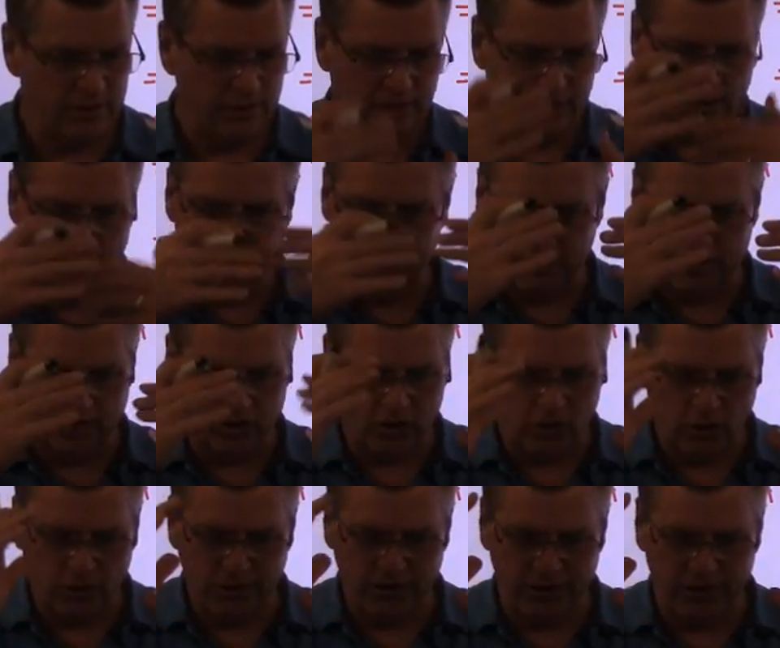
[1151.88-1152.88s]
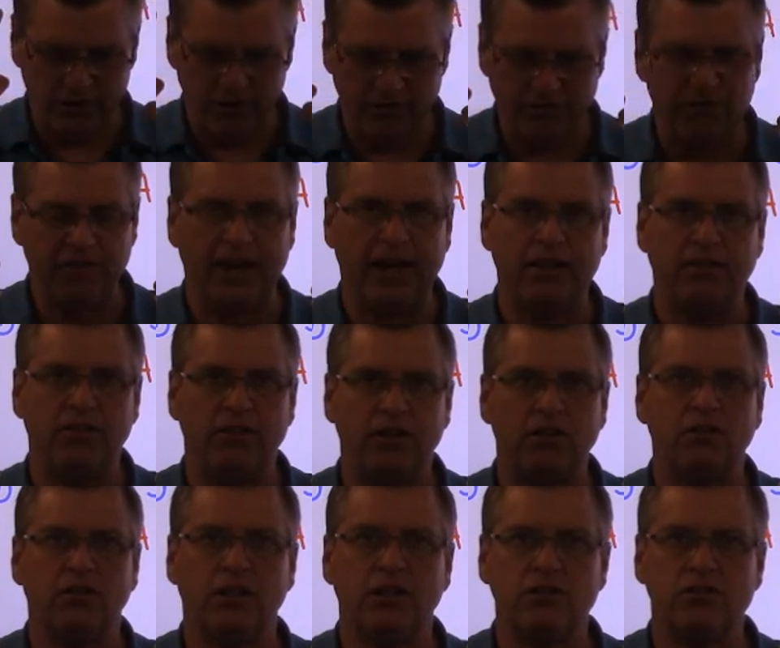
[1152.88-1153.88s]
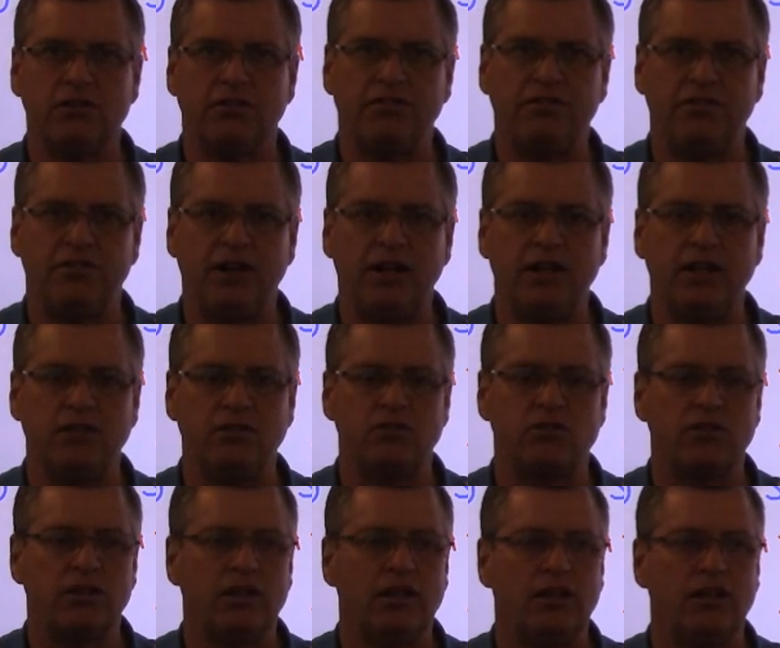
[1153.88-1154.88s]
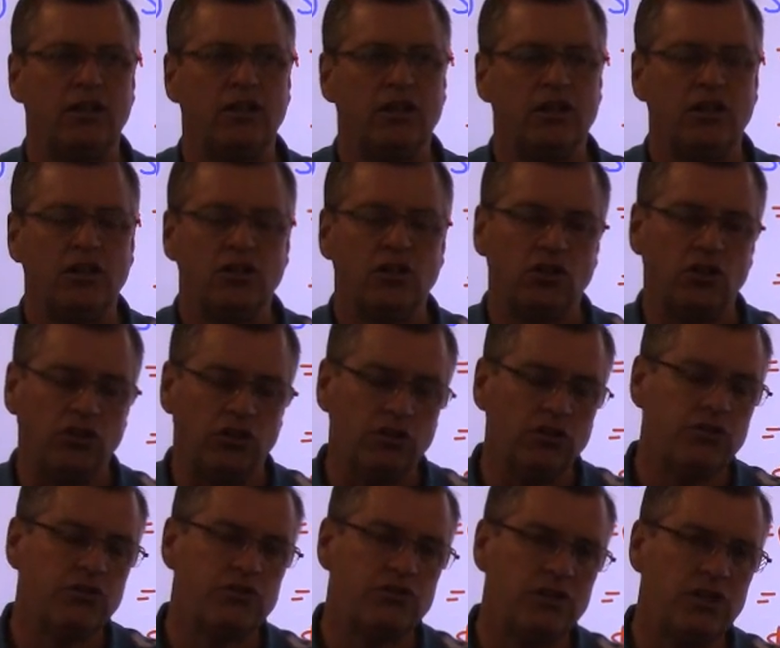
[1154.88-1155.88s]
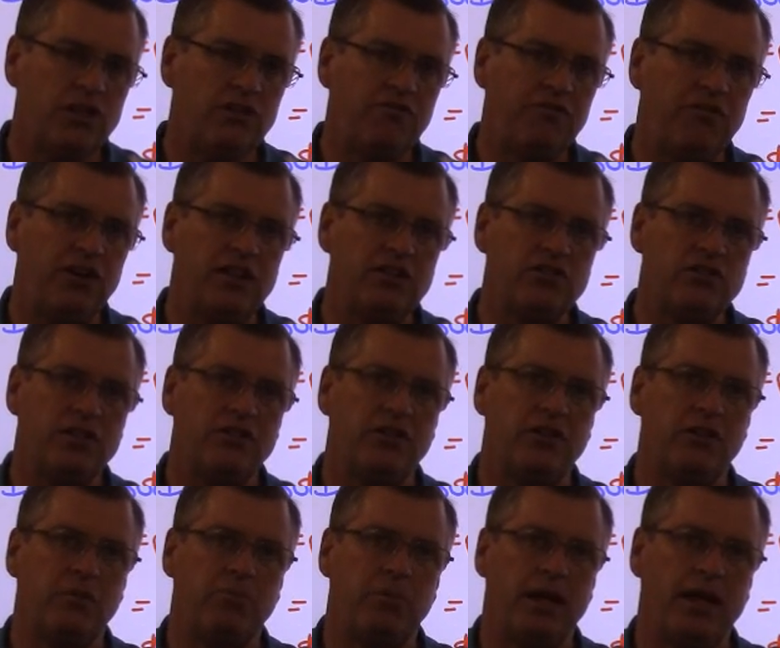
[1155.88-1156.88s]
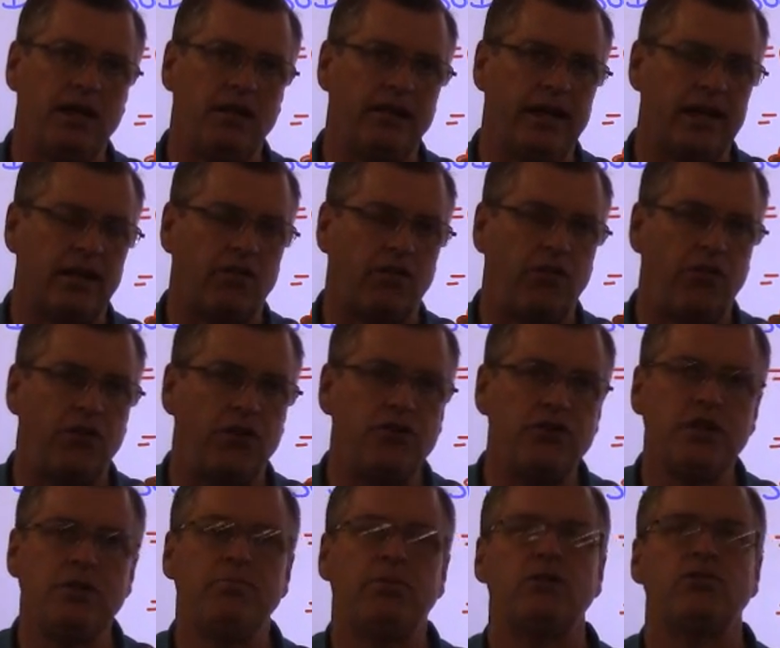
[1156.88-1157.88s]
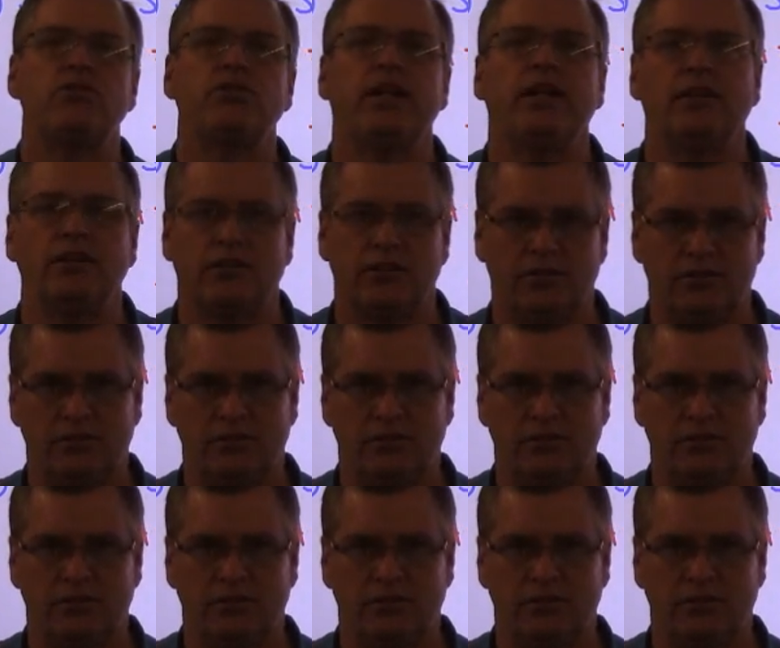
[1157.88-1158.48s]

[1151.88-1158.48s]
and if you can go in there and find their list of funds, you'll see funds in there that pay like 30%